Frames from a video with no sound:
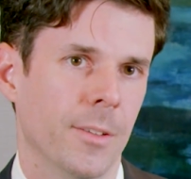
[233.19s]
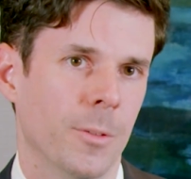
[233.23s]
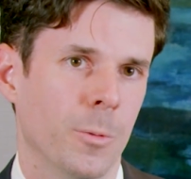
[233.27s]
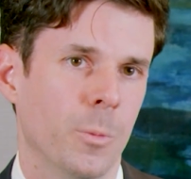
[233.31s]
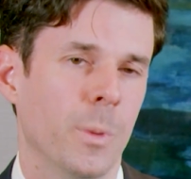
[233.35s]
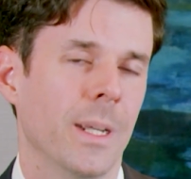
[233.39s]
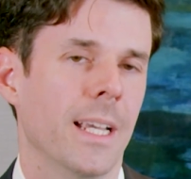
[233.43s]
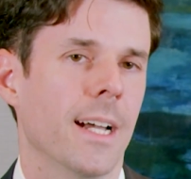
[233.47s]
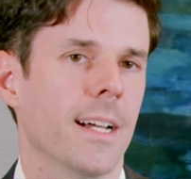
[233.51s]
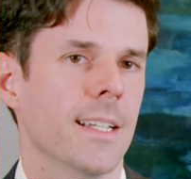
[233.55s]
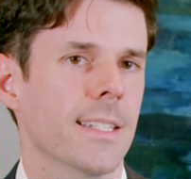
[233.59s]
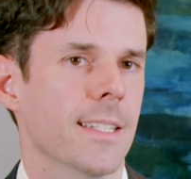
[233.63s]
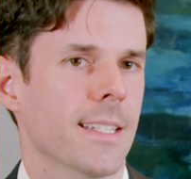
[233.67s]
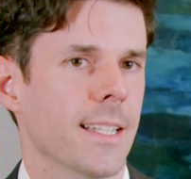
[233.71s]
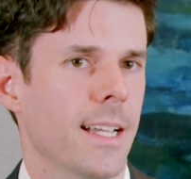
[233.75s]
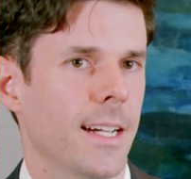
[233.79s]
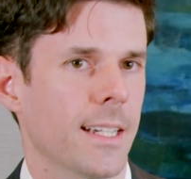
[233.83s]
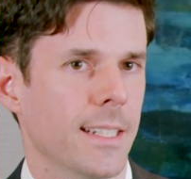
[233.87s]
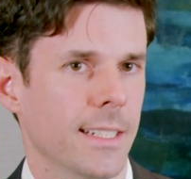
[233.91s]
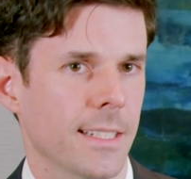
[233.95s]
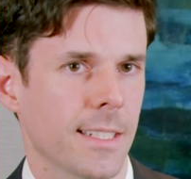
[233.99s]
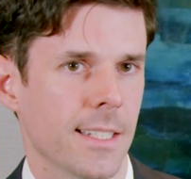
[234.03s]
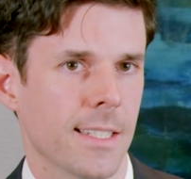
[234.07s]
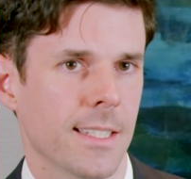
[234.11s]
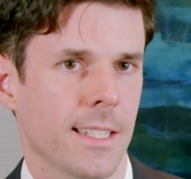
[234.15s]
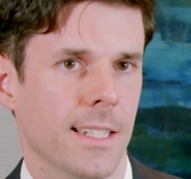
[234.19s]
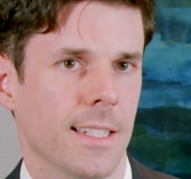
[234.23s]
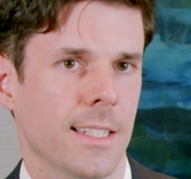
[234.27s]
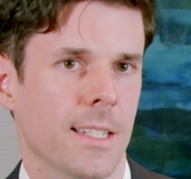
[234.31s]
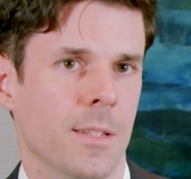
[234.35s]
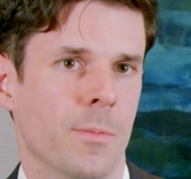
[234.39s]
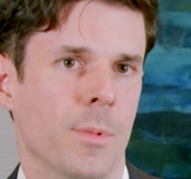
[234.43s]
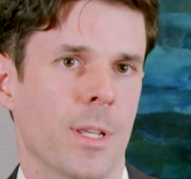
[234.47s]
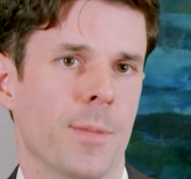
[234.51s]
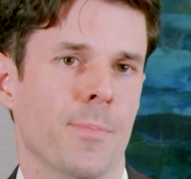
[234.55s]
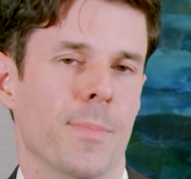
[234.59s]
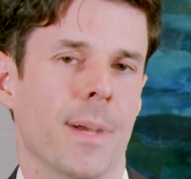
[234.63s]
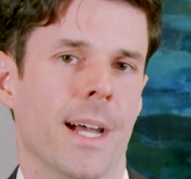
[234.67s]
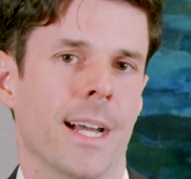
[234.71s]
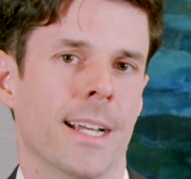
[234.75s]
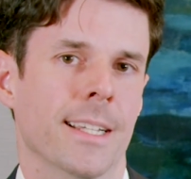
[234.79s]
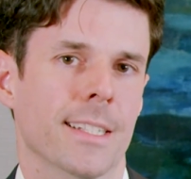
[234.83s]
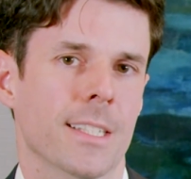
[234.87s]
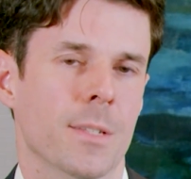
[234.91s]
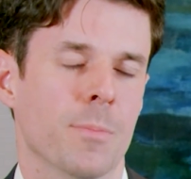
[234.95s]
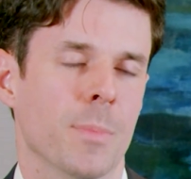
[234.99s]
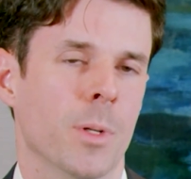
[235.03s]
We are starting to see some impacts,